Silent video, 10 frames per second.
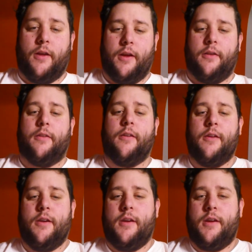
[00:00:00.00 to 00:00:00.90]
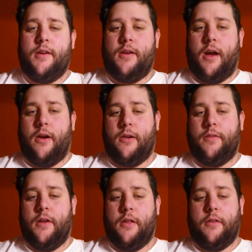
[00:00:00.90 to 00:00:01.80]
And I
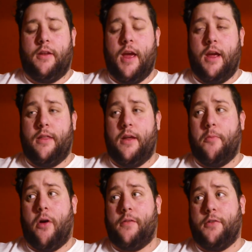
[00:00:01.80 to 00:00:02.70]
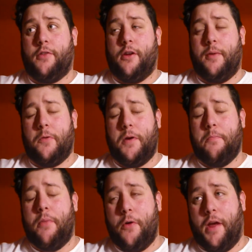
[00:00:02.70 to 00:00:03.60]
heard the other day that Marvel is going to be
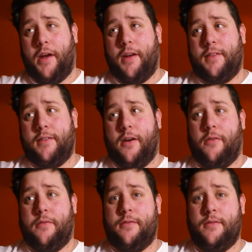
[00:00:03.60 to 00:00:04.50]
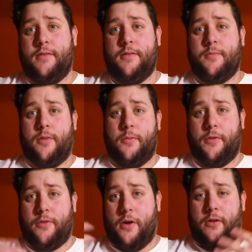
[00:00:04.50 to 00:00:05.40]
rebooting itself. Pretty
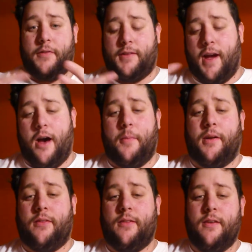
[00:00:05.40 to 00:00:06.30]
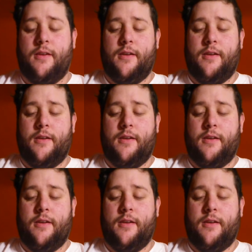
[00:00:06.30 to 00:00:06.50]
much all of its comics.